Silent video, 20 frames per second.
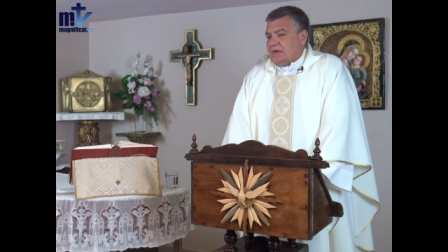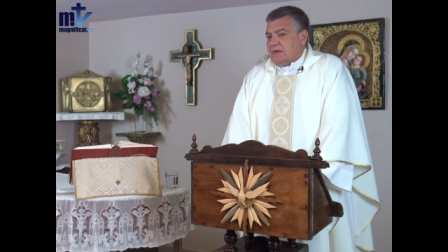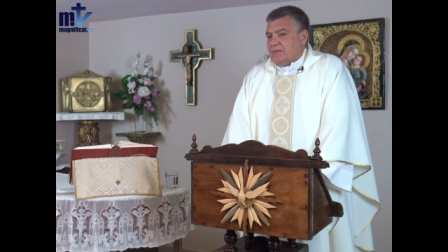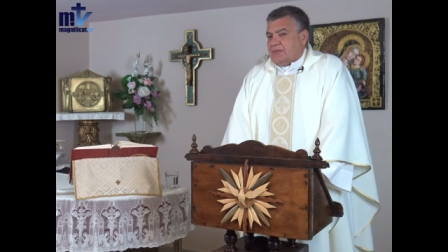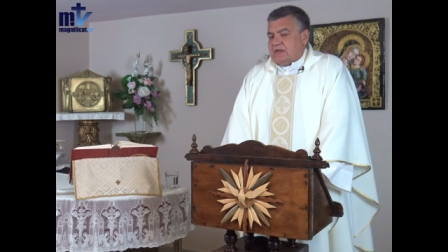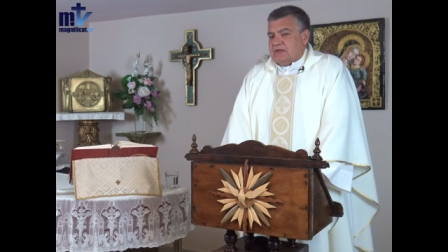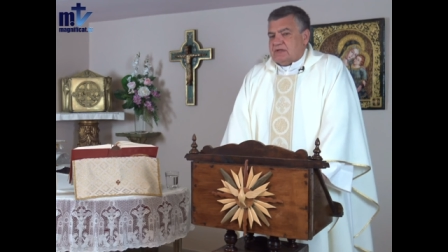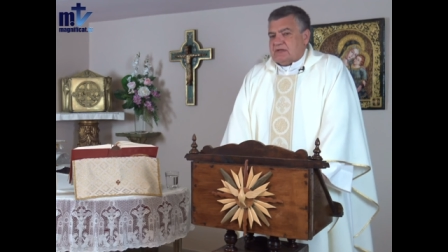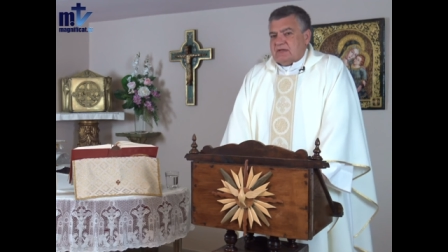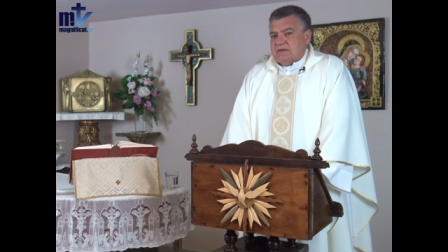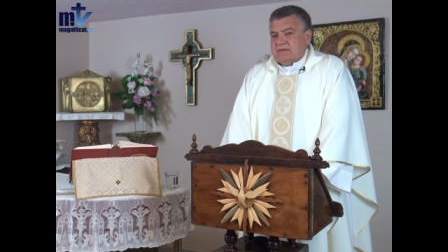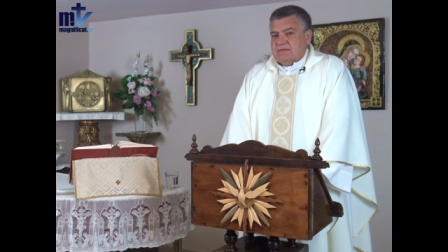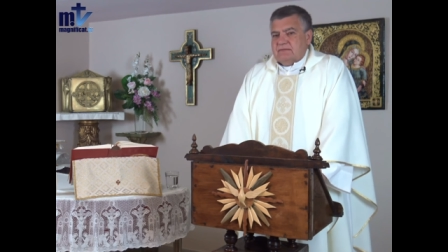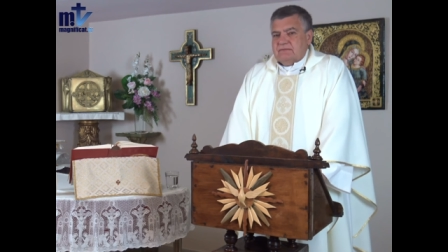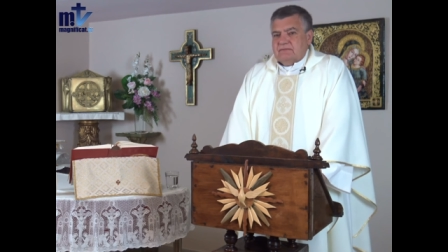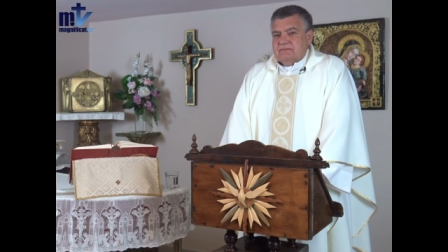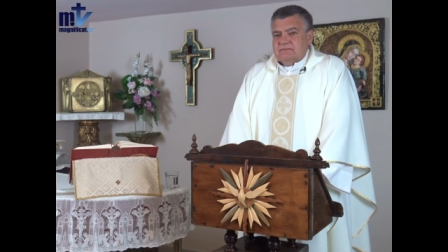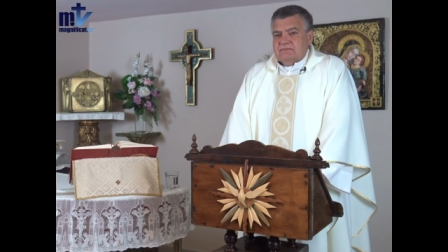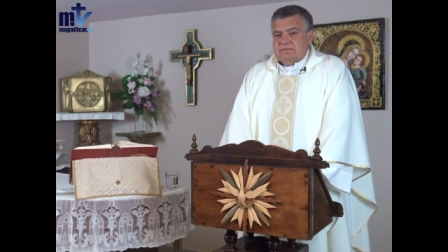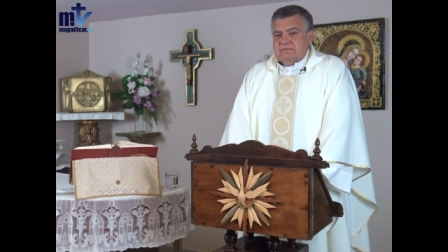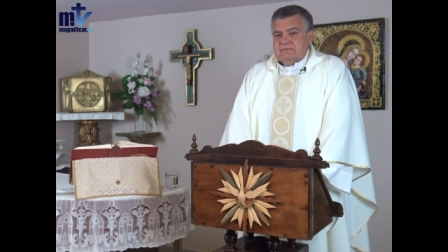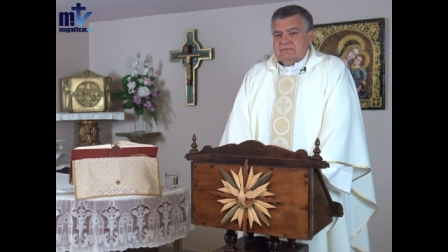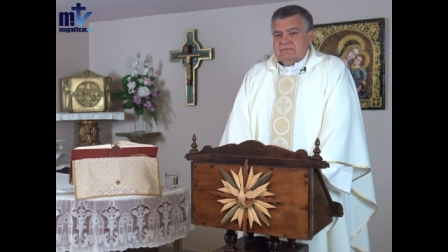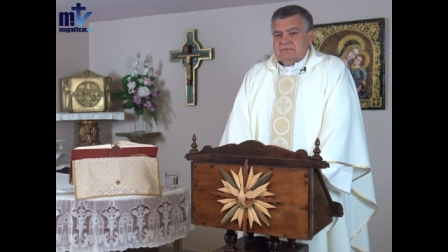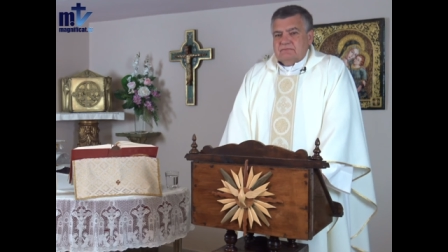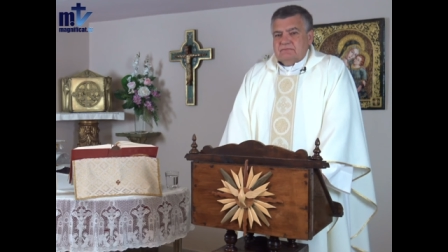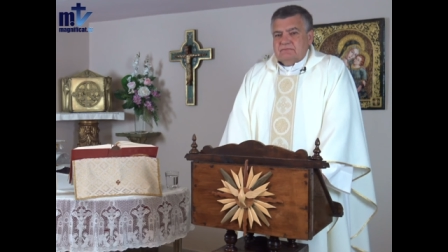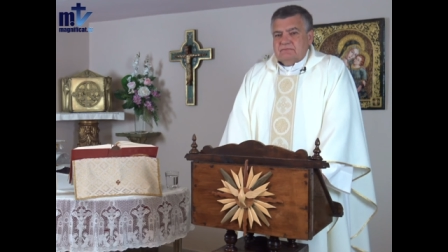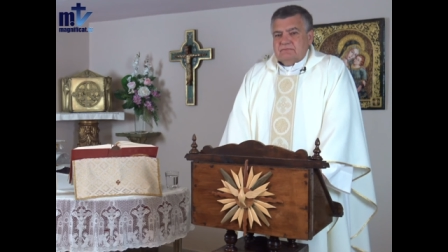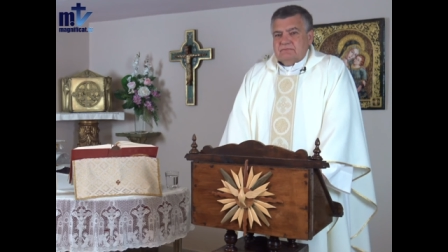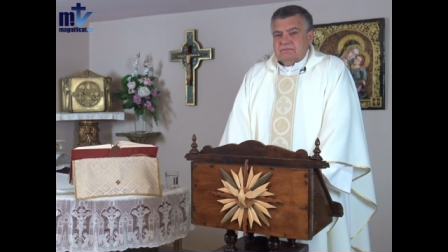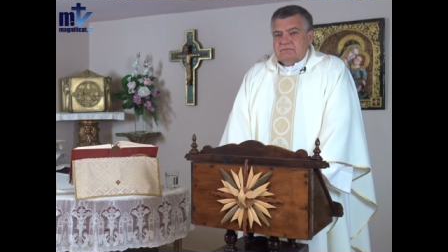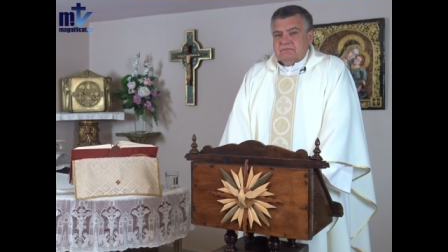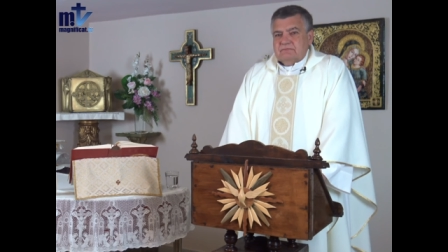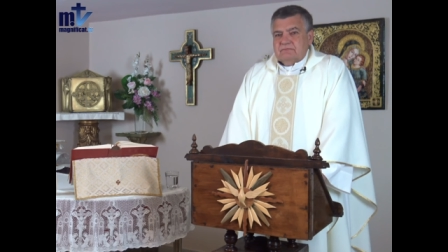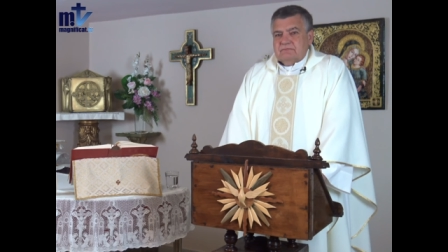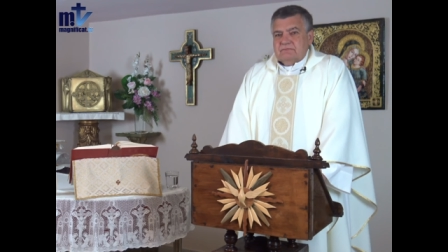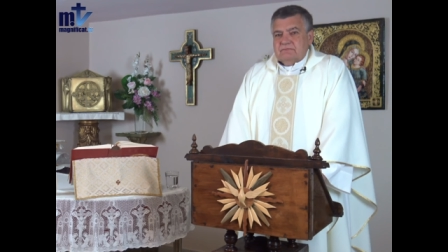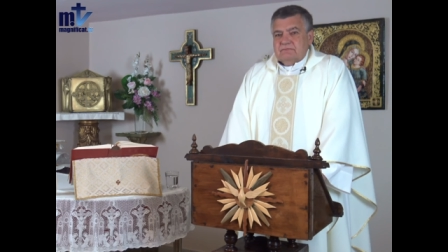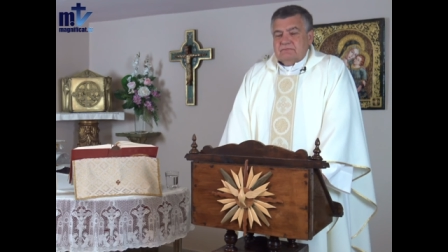that she had to do
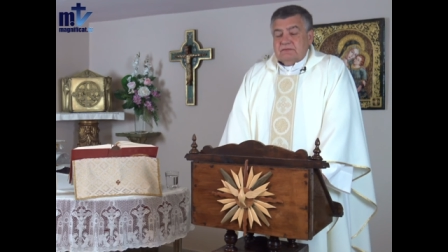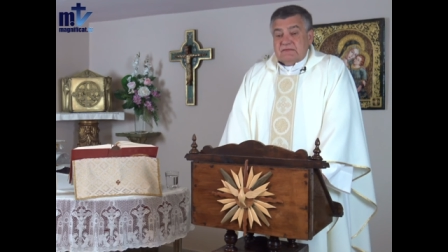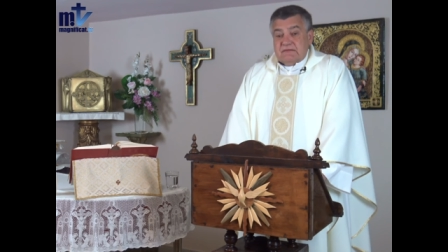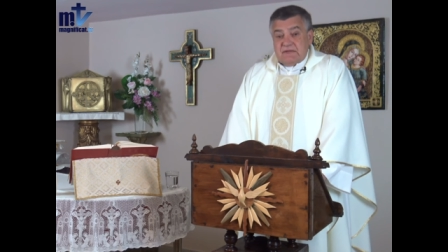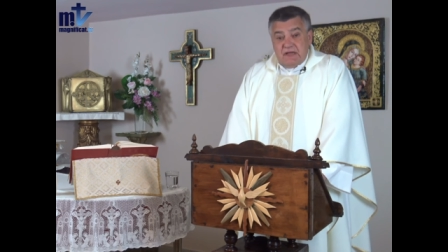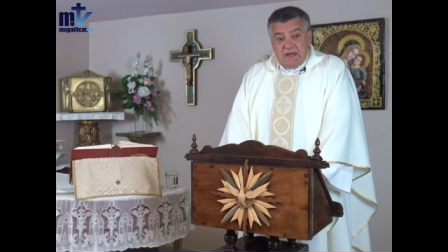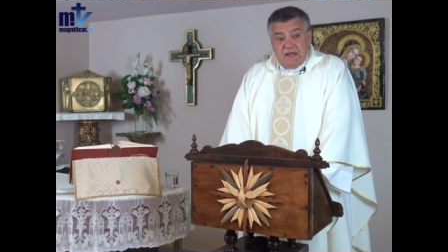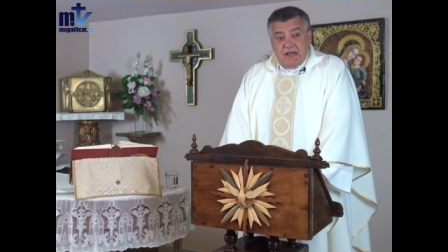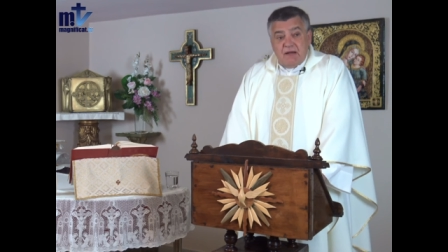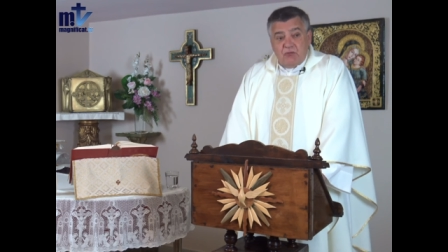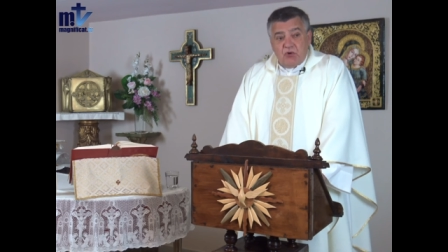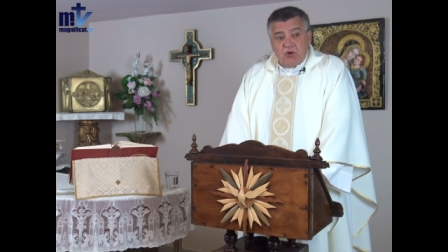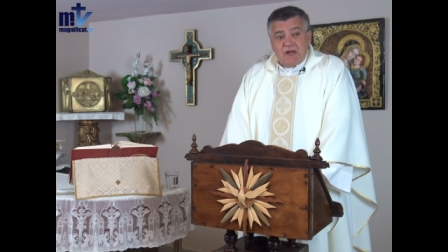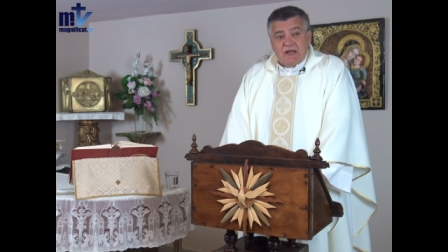it in haste.